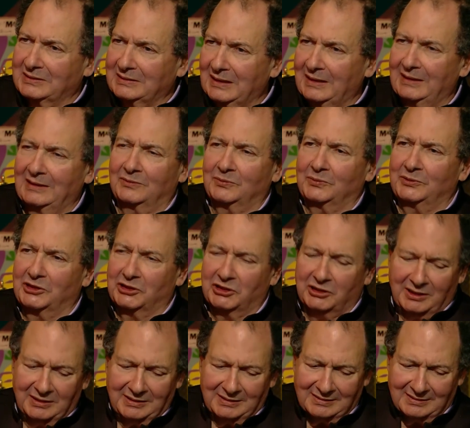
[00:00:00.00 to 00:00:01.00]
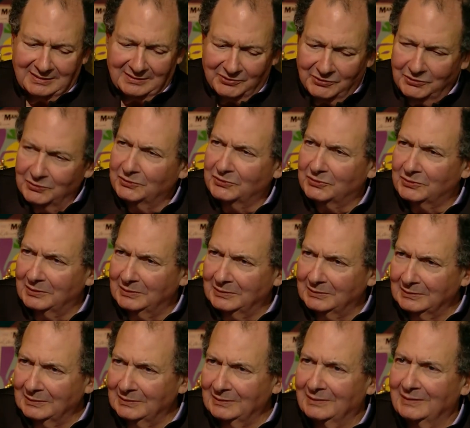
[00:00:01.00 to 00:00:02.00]
state which is
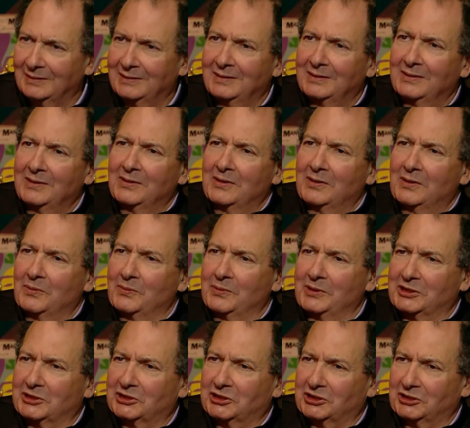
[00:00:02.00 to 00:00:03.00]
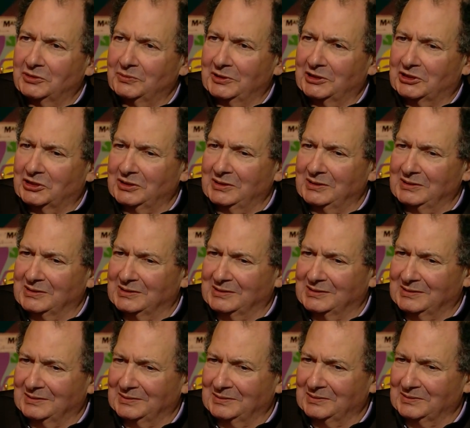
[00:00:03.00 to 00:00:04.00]
neutral, which
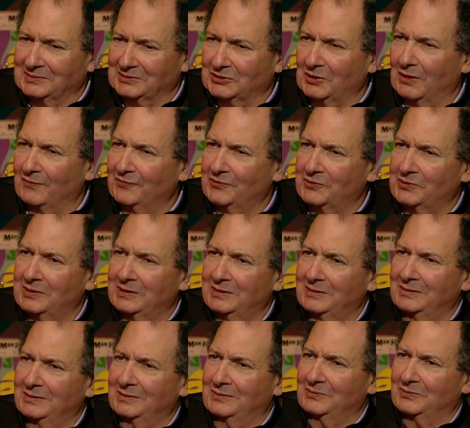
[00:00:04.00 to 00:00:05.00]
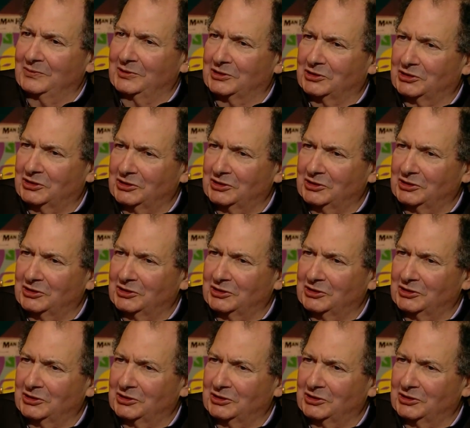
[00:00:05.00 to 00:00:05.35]
is sovereign, which